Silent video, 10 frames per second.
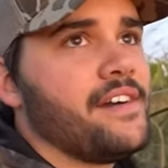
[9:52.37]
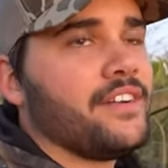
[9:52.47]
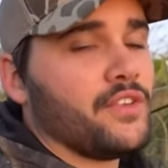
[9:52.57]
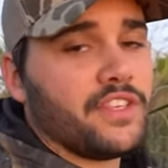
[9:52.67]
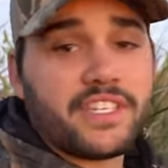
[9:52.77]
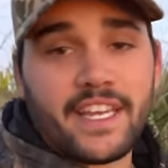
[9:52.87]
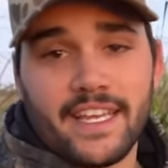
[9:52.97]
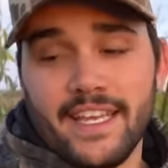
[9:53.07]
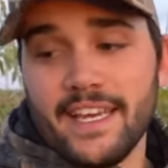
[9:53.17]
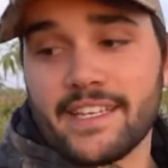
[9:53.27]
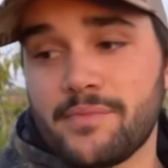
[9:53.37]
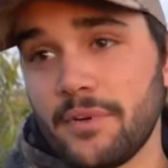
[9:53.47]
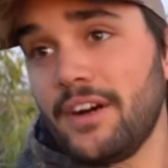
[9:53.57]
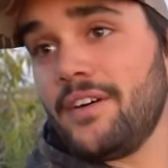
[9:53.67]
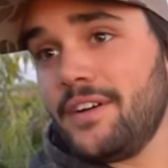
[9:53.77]
Dude, this thing kicks,
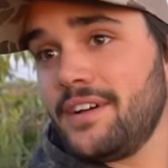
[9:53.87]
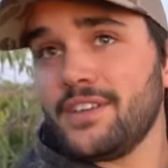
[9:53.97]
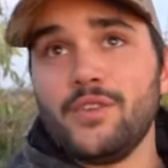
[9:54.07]
bro. You.